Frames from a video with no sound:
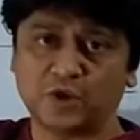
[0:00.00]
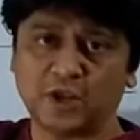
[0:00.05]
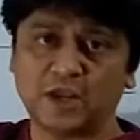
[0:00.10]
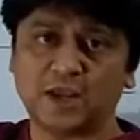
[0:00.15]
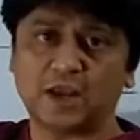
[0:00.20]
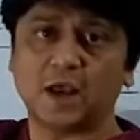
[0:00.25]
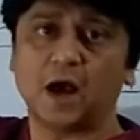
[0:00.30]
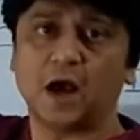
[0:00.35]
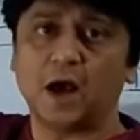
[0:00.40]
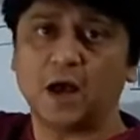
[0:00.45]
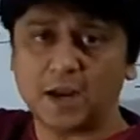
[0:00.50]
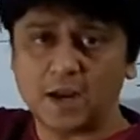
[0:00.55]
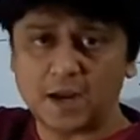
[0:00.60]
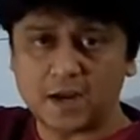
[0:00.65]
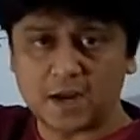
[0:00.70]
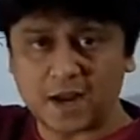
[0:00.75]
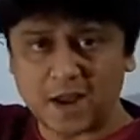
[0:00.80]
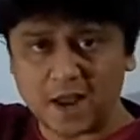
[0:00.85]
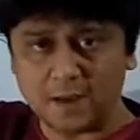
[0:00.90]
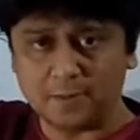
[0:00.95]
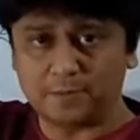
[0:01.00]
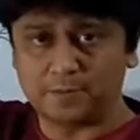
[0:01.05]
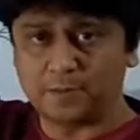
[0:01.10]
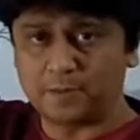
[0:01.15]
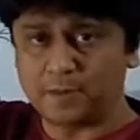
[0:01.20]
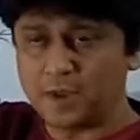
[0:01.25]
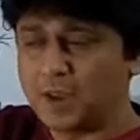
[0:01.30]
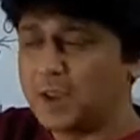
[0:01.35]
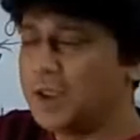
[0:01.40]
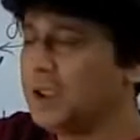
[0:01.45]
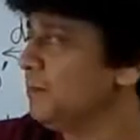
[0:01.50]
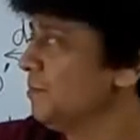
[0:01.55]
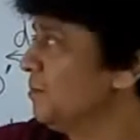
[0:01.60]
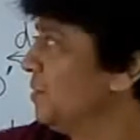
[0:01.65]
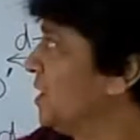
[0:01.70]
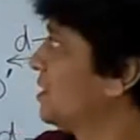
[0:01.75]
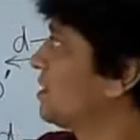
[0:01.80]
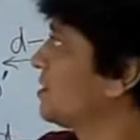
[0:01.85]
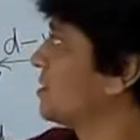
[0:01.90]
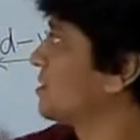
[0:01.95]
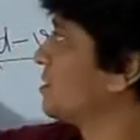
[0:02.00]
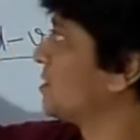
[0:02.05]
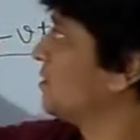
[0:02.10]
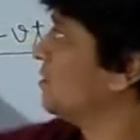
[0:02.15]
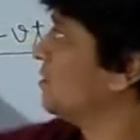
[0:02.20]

V I cap, but